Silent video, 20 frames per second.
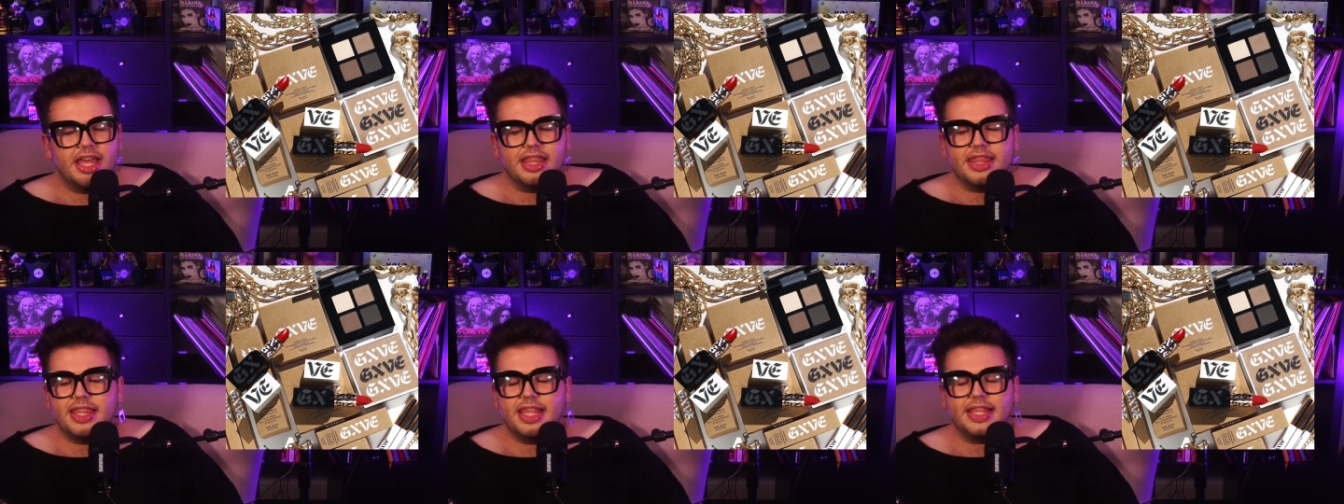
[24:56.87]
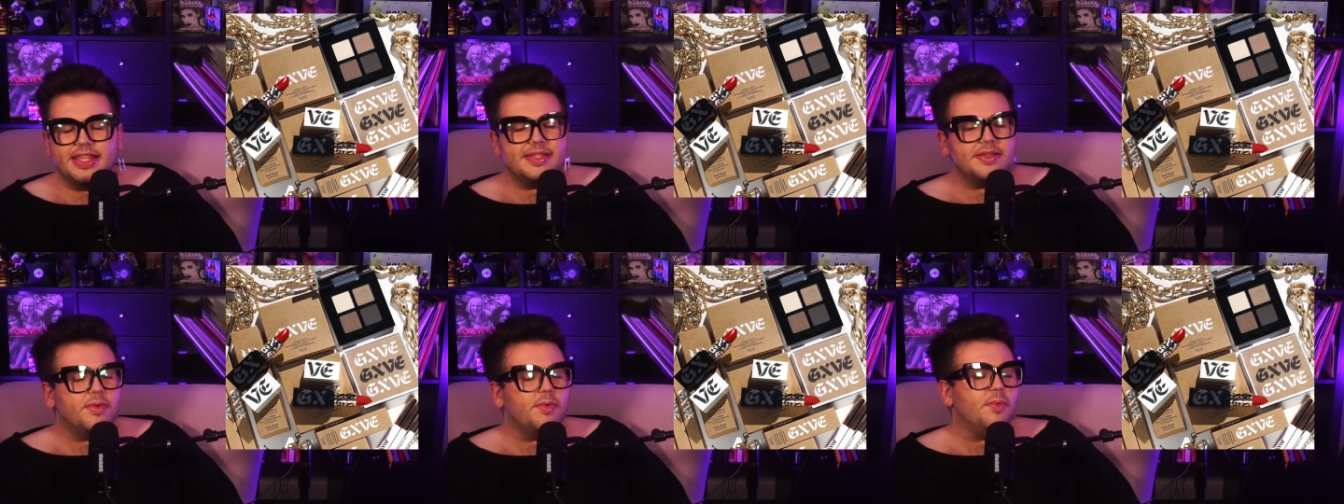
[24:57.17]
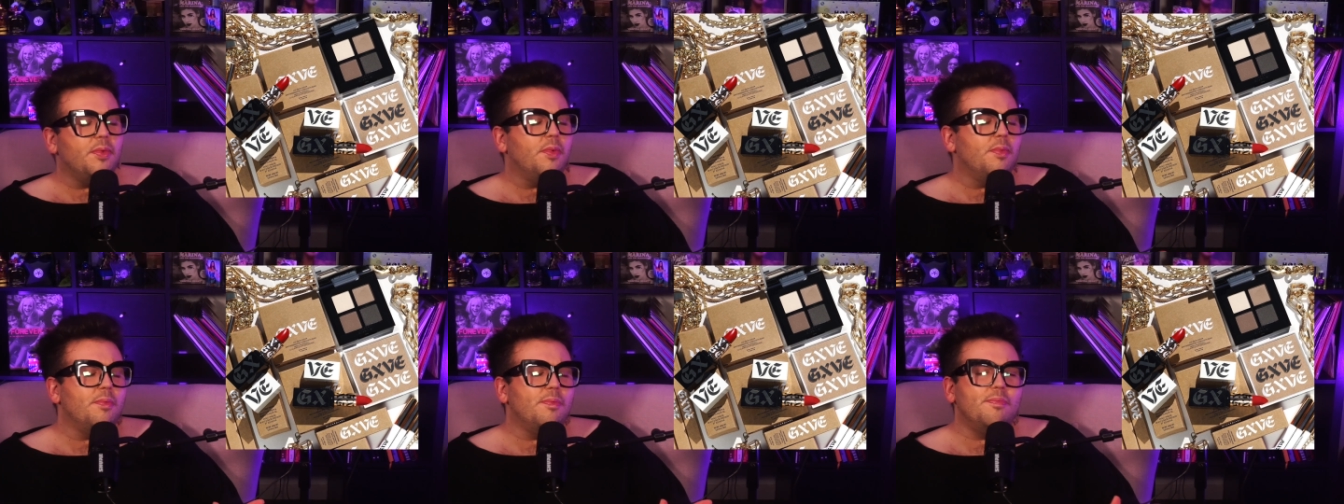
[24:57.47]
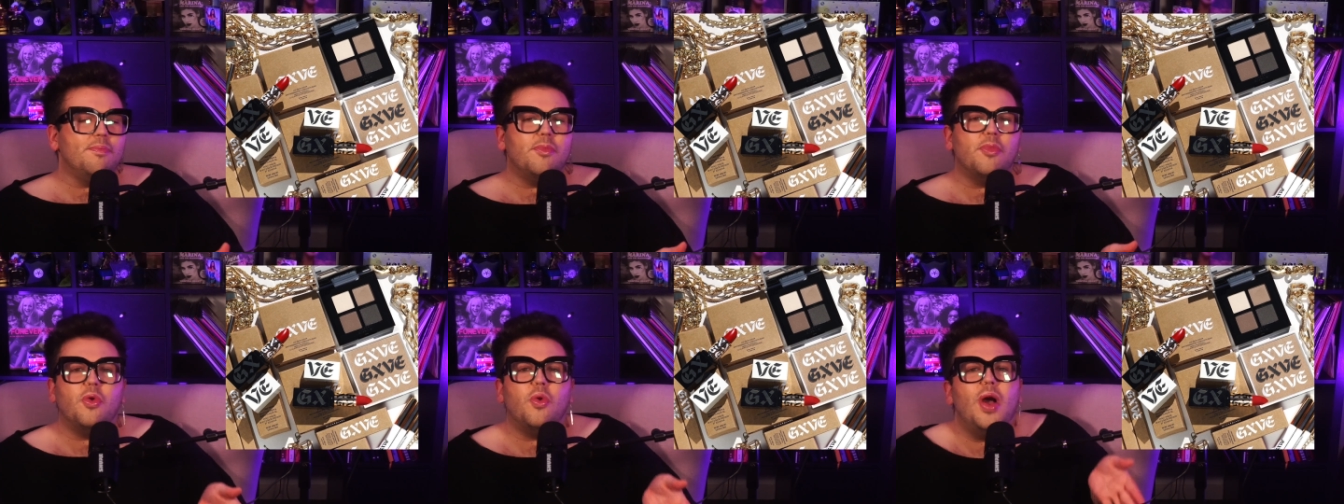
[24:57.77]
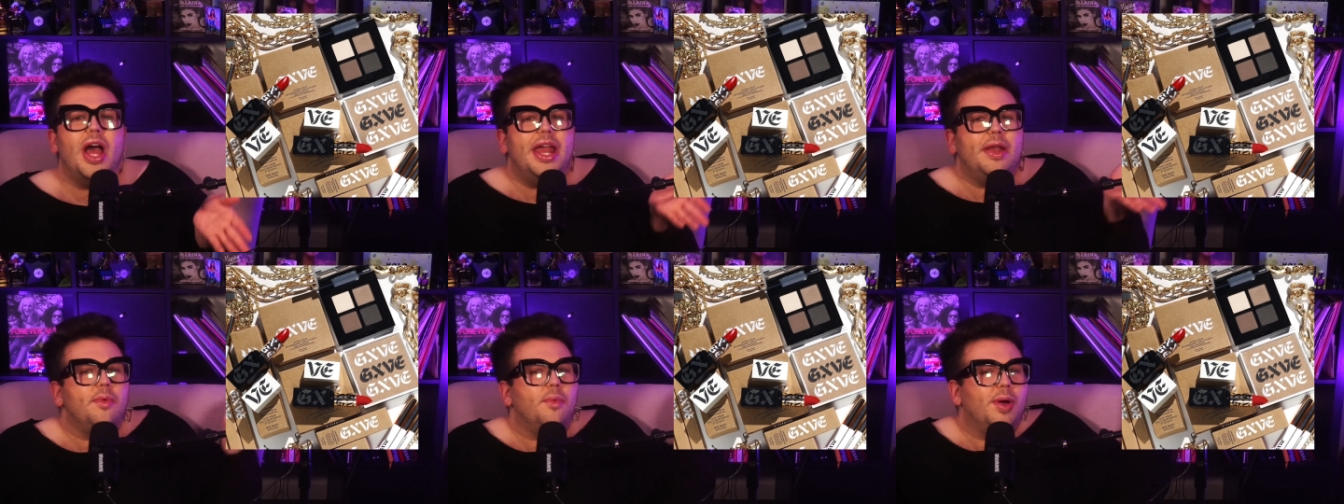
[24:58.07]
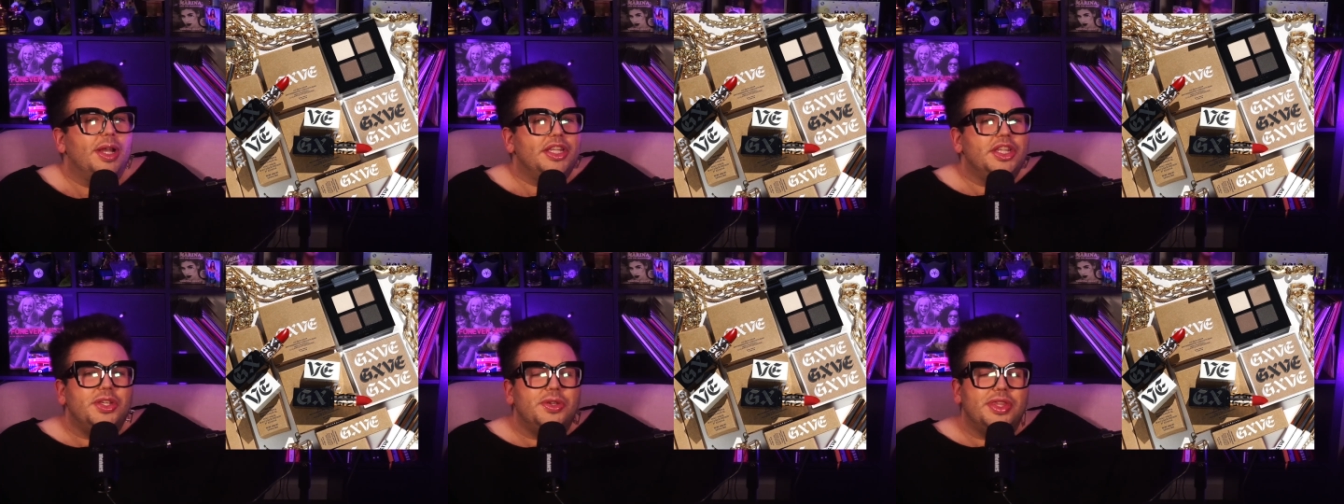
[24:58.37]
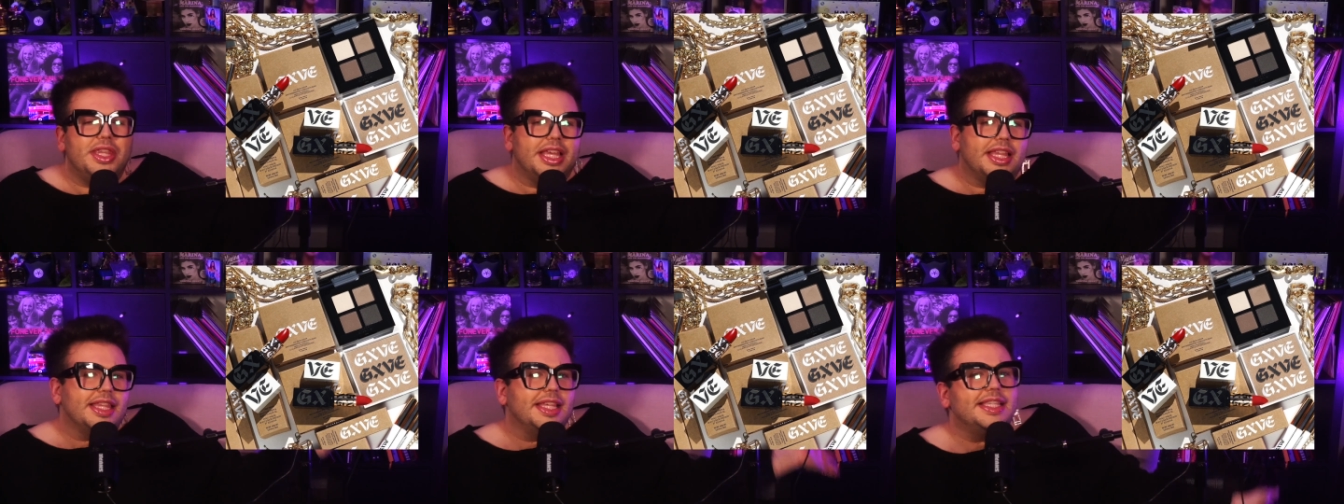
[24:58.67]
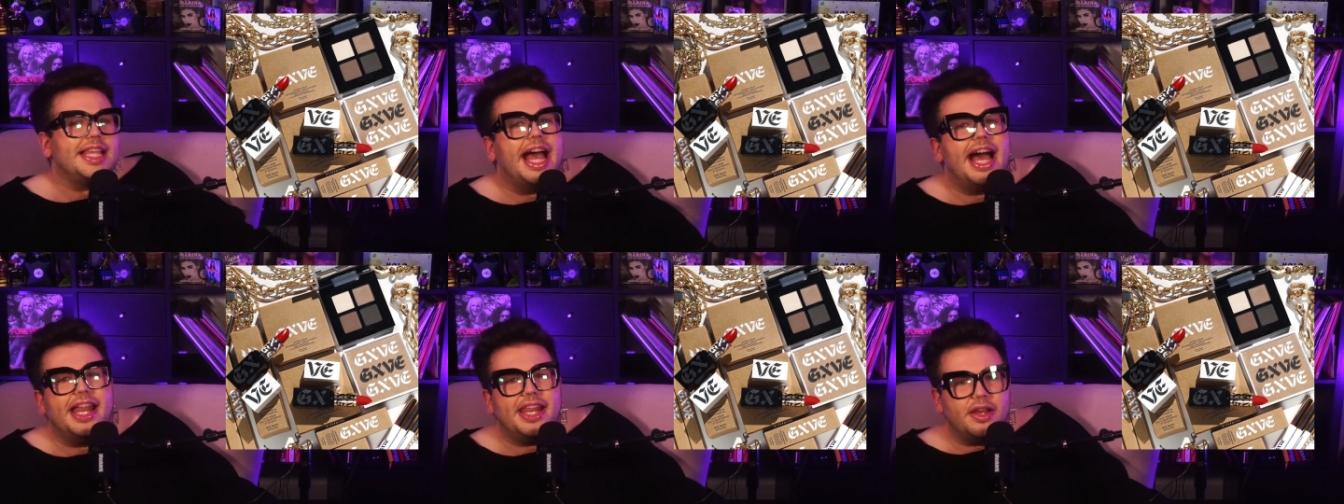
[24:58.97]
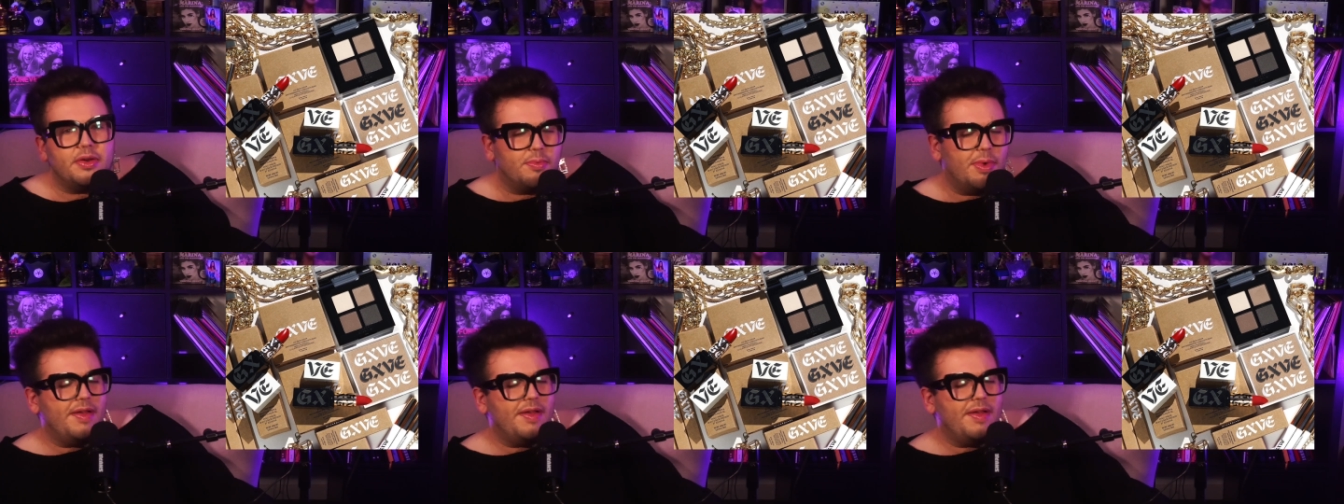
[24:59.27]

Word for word: This when what did you think this added?